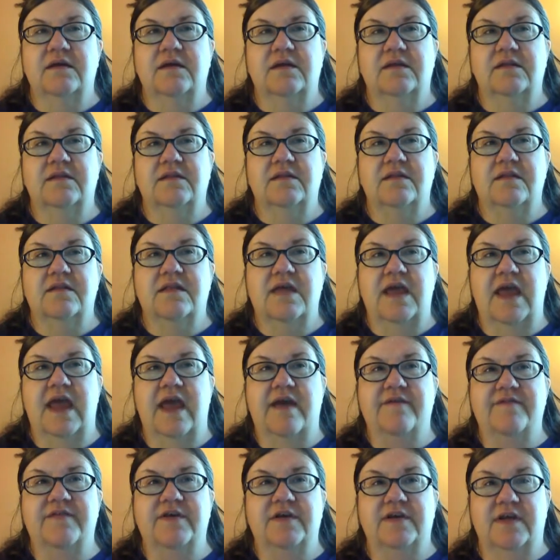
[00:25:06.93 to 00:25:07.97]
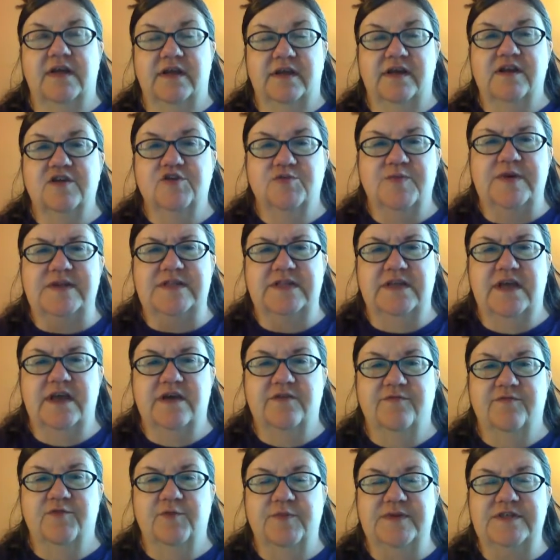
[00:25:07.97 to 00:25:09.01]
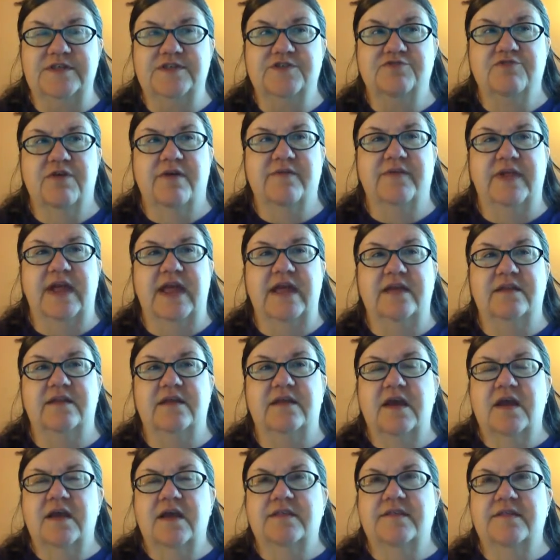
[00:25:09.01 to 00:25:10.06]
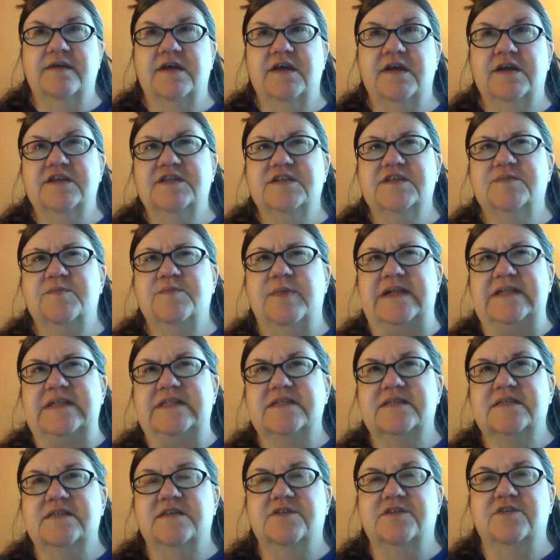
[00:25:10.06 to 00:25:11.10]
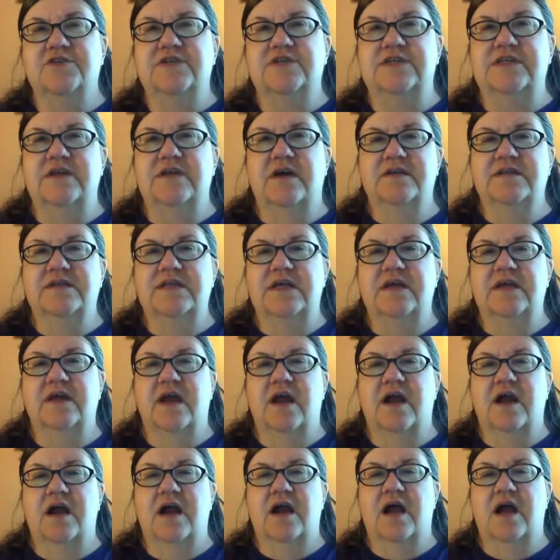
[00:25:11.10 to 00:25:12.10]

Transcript: they have an expense account for business travel, and the expenses that they're deducting